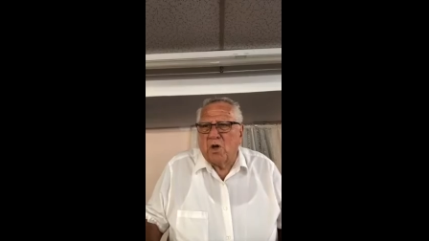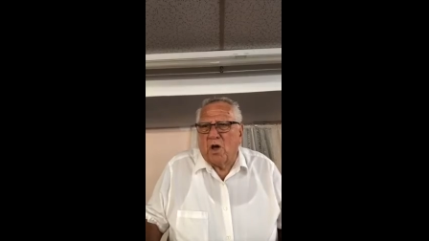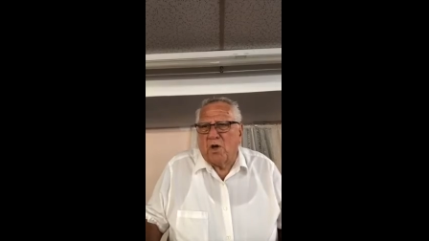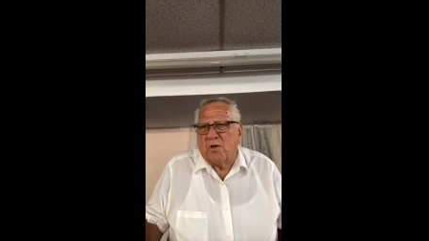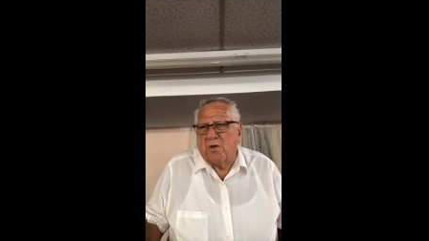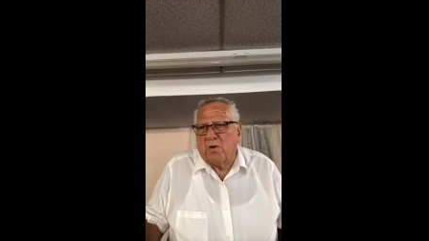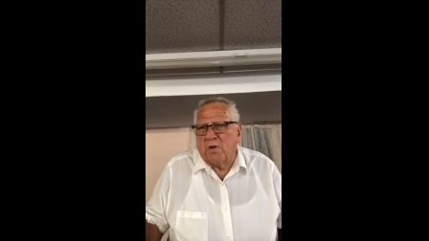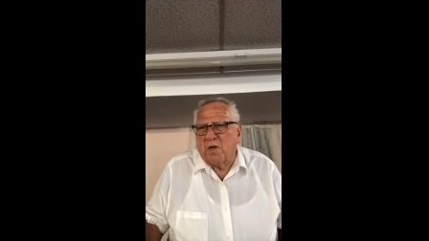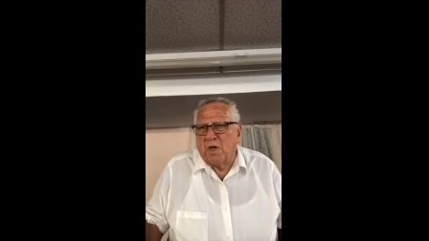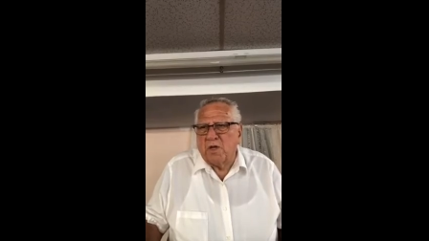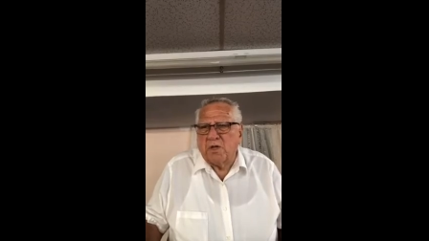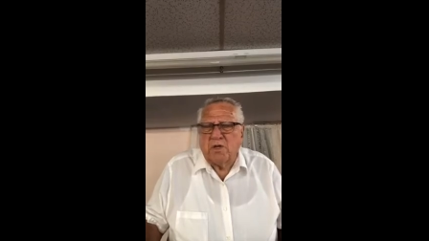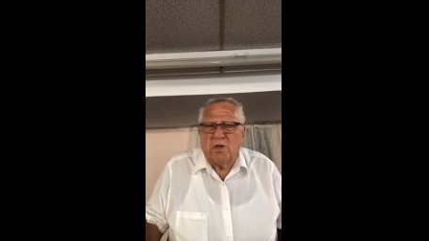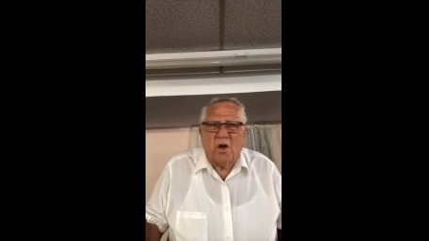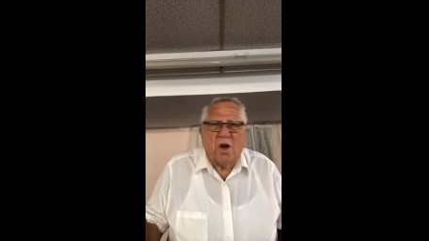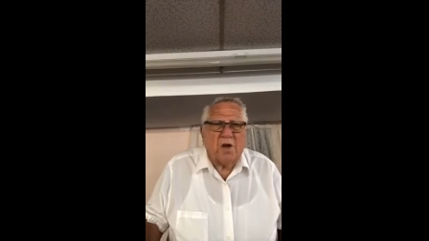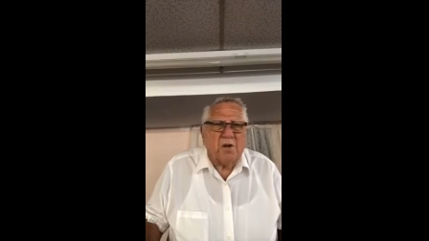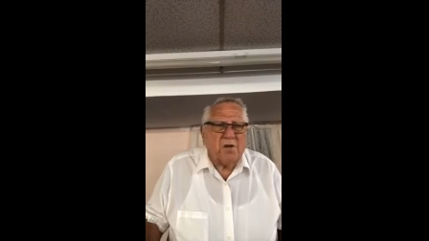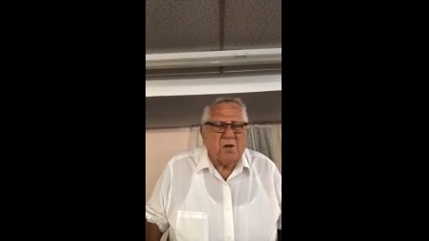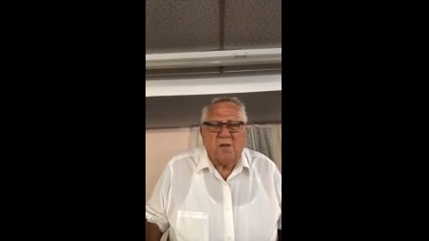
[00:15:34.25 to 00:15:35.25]
Y'all do this,
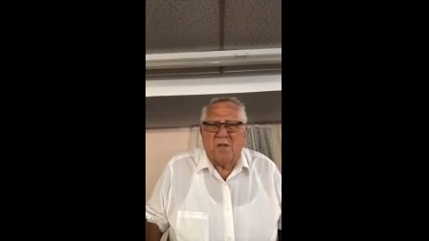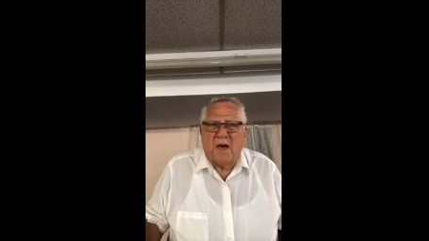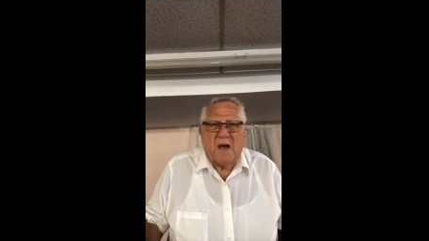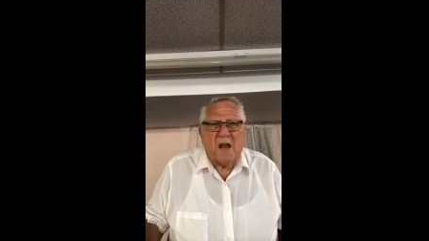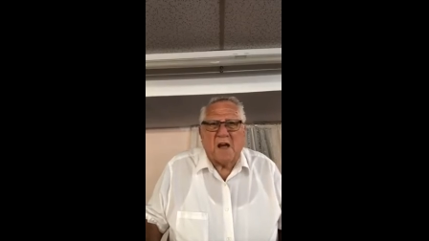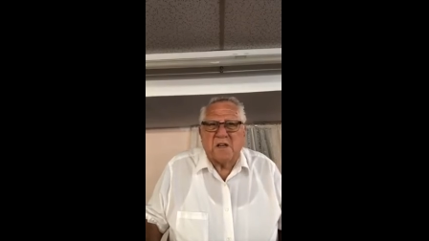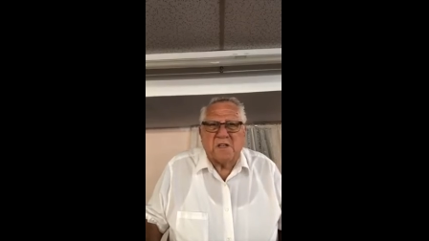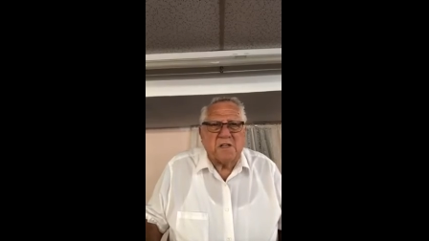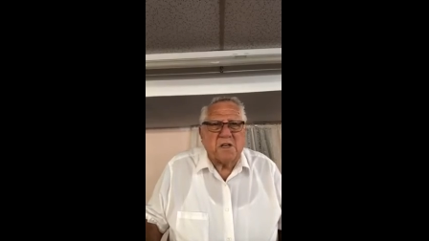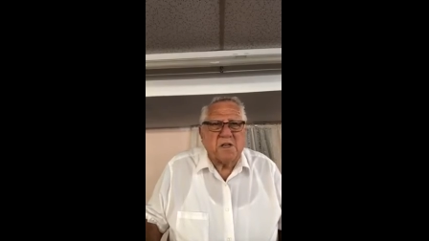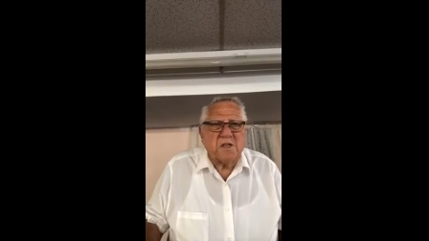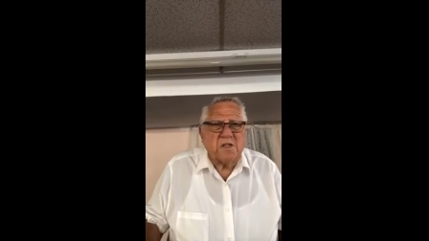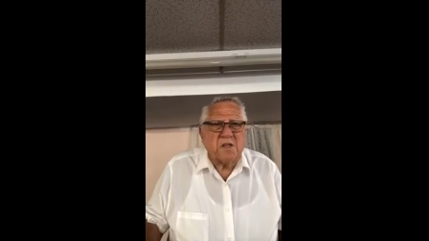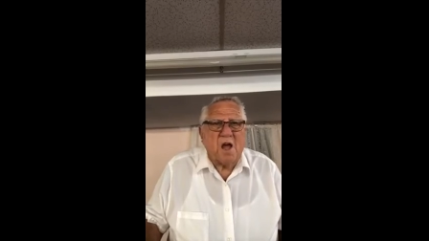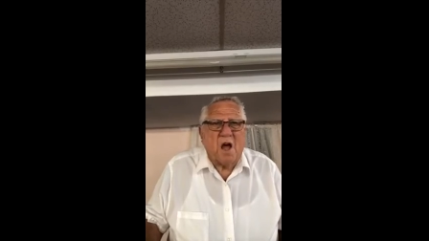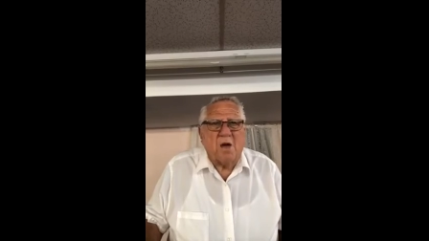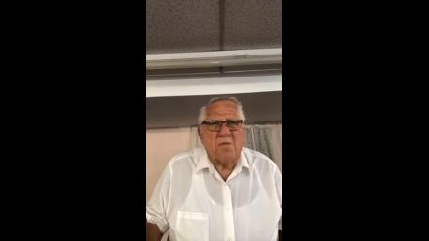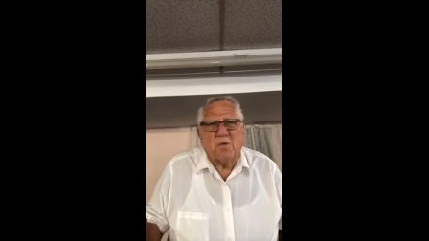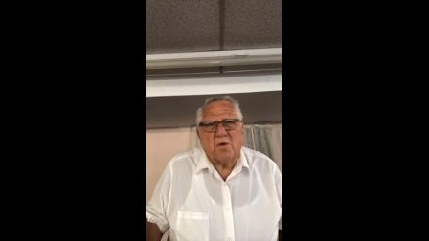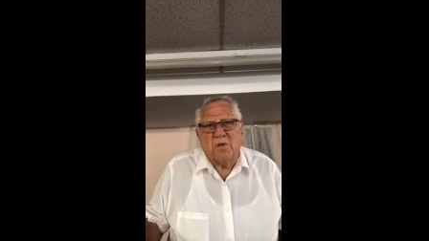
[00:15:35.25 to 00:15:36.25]
y'all do that. I says,
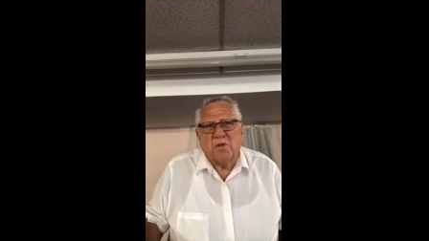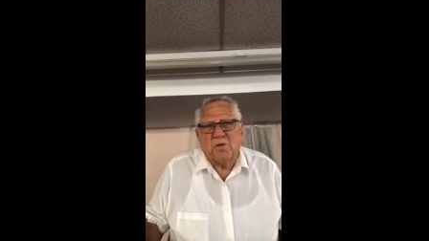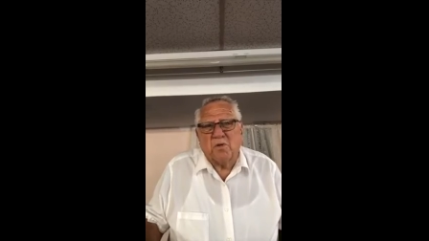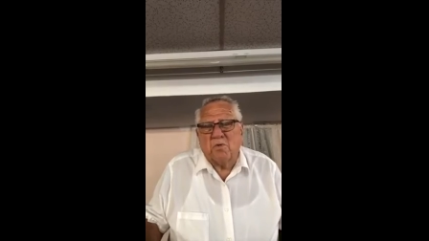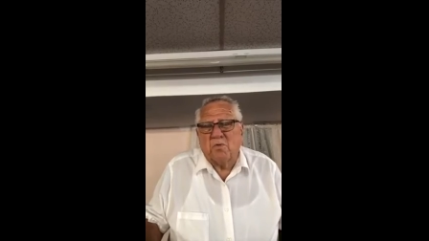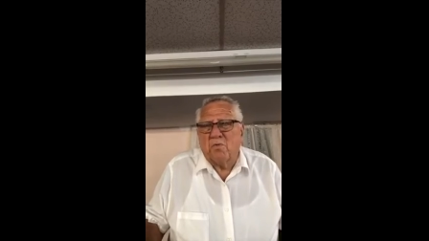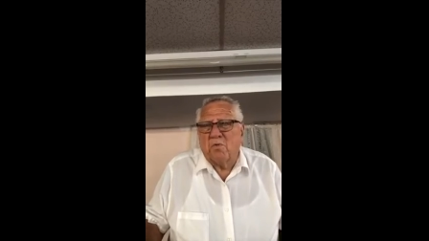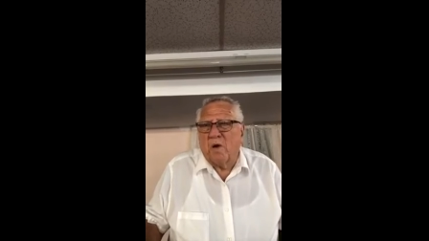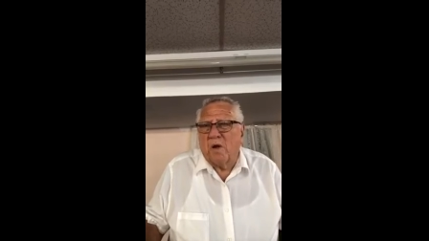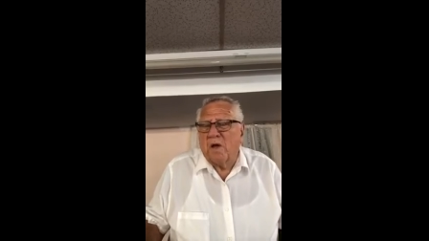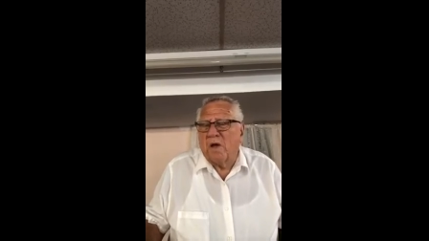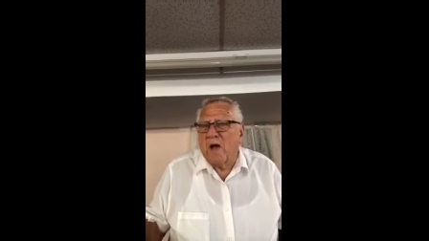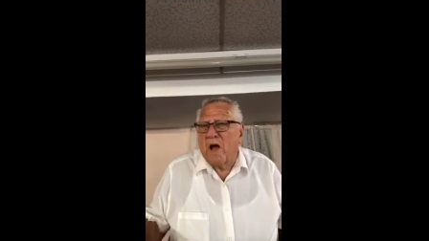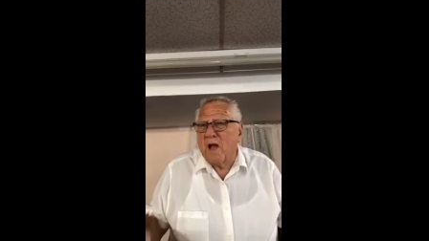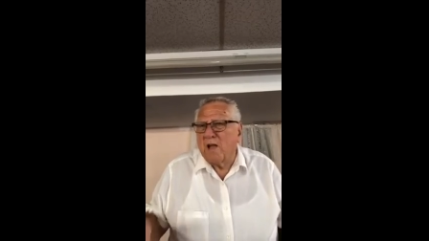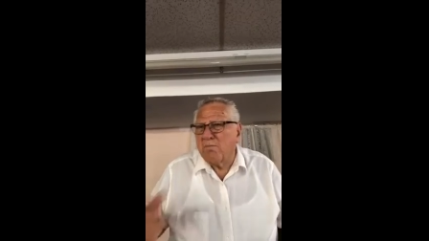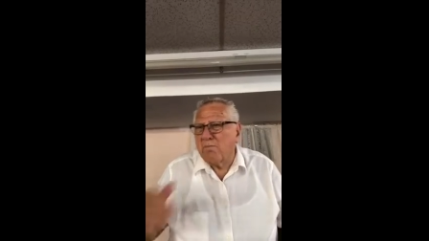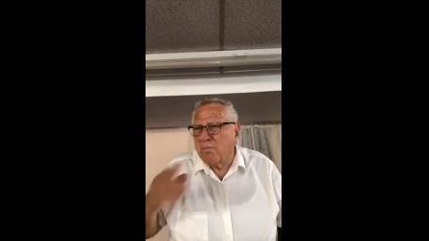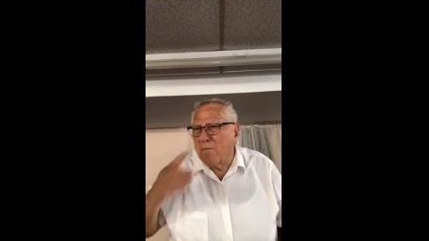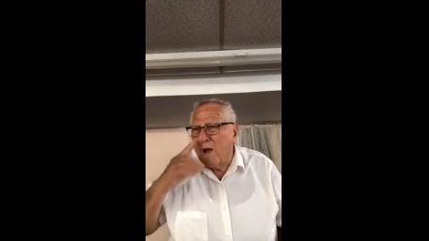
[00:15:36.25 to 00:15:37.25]
no, I'm going to do the way
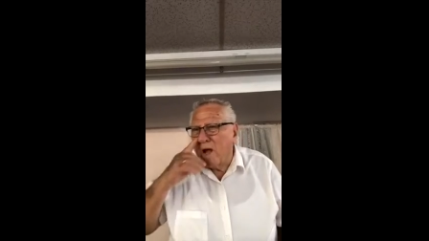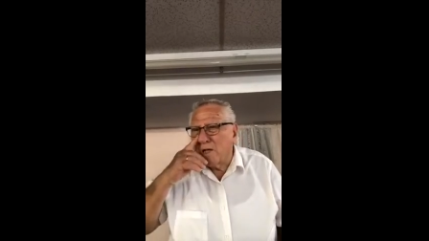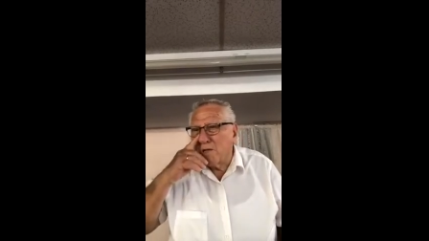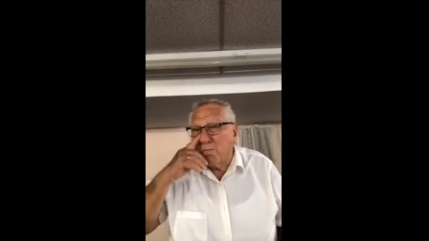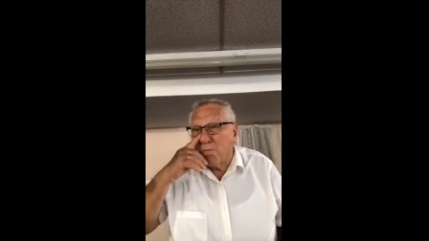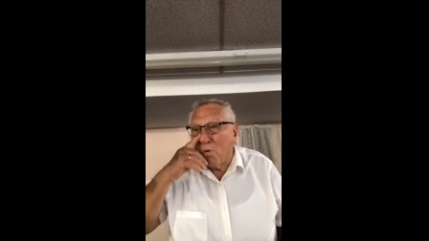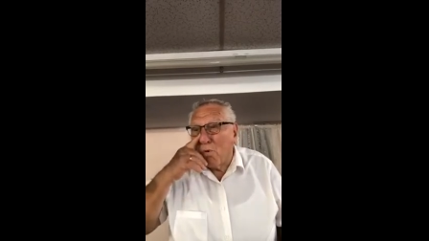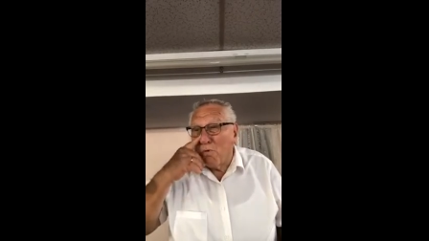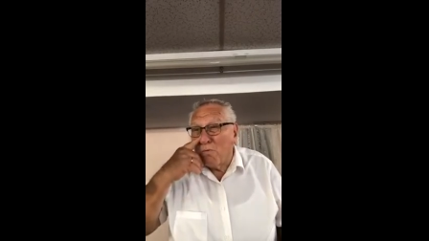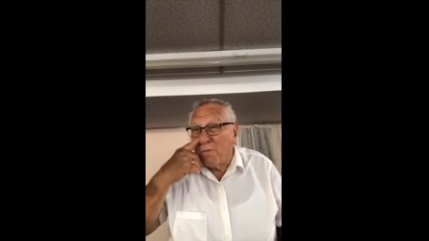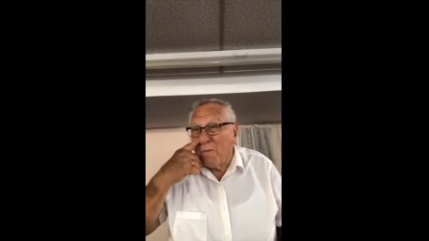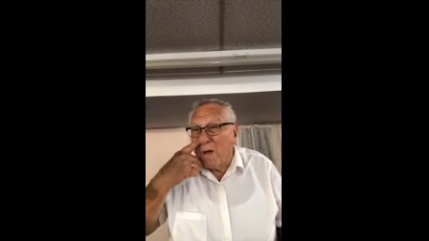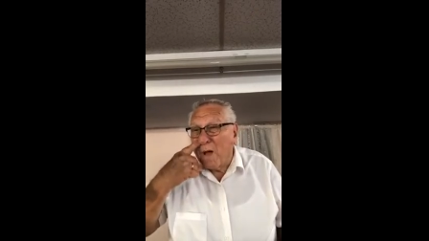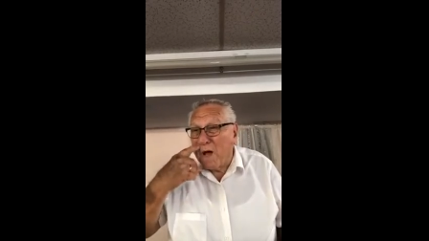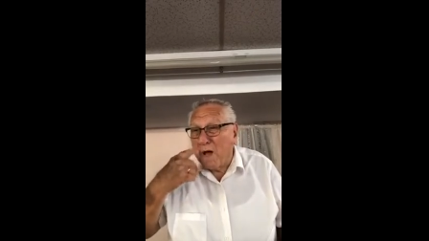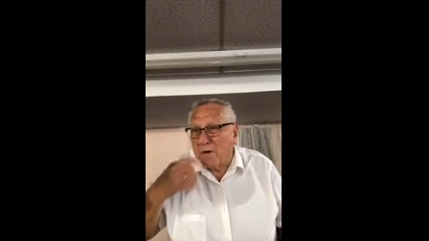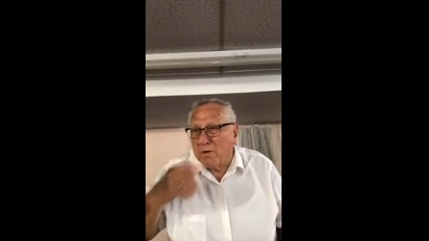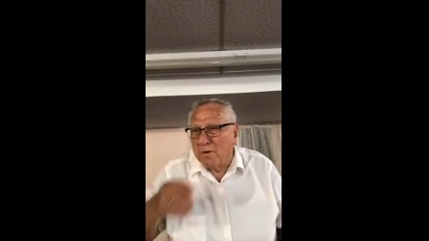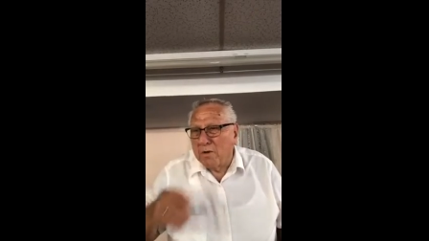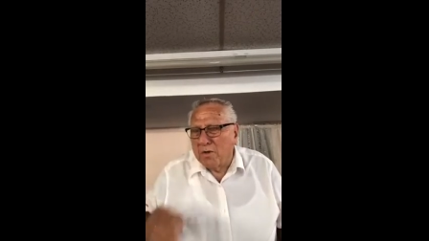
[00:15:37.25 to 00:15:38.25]
God, God's proved me
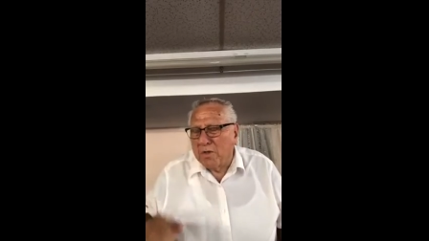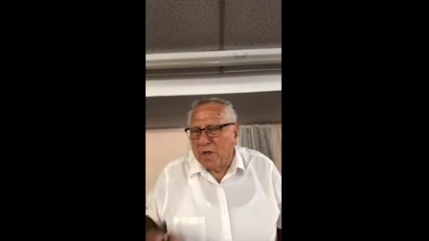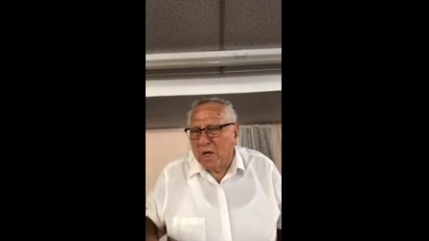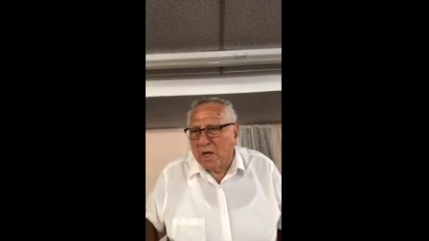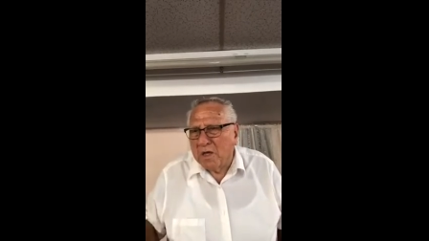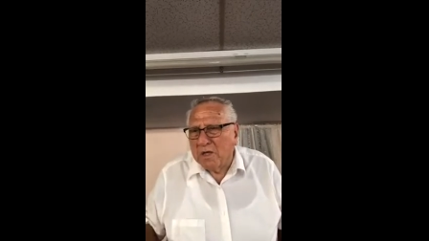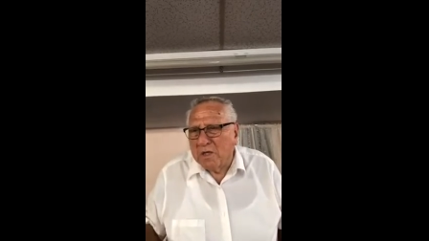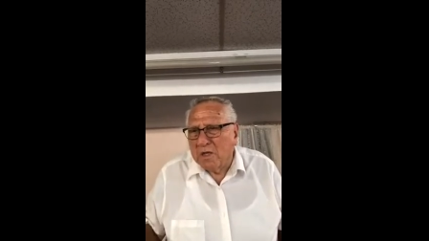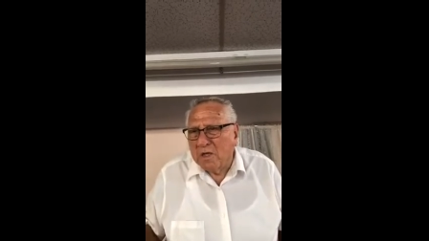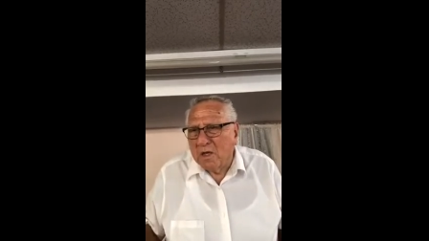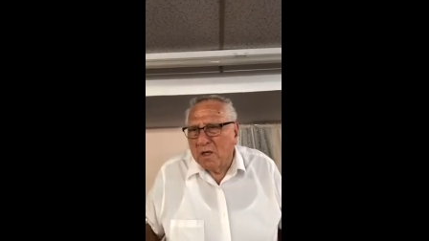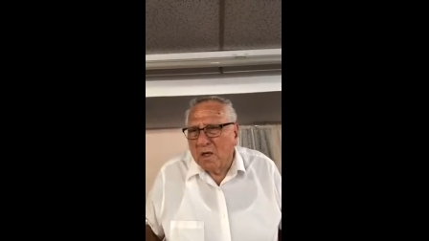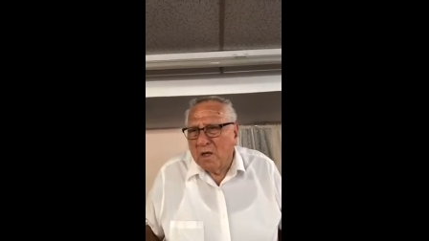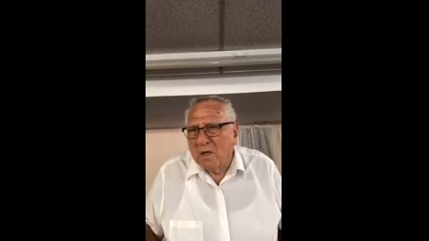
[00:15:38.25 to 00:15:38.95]
how to do things.